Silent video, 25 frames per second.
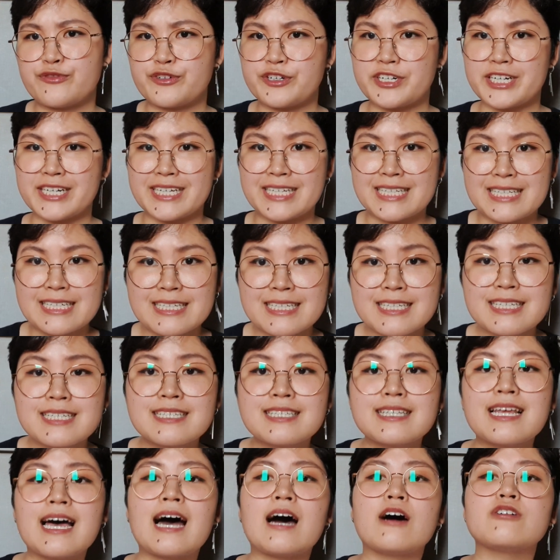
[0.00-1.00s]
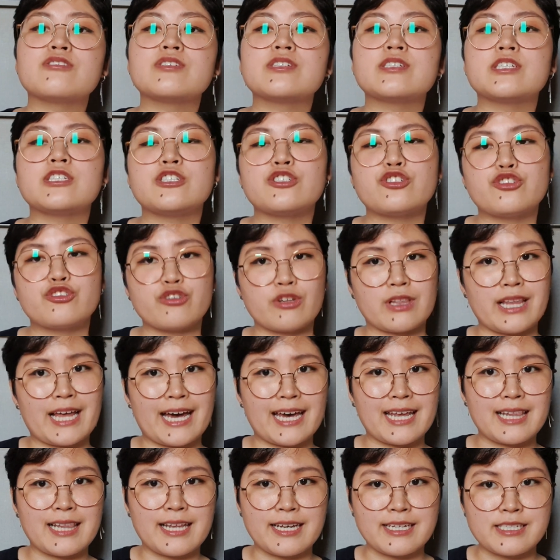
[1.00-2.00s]
for a year now, since
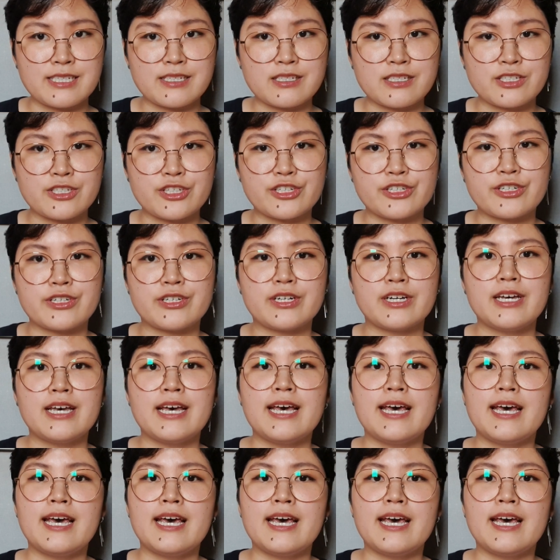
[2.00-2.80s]
July last year,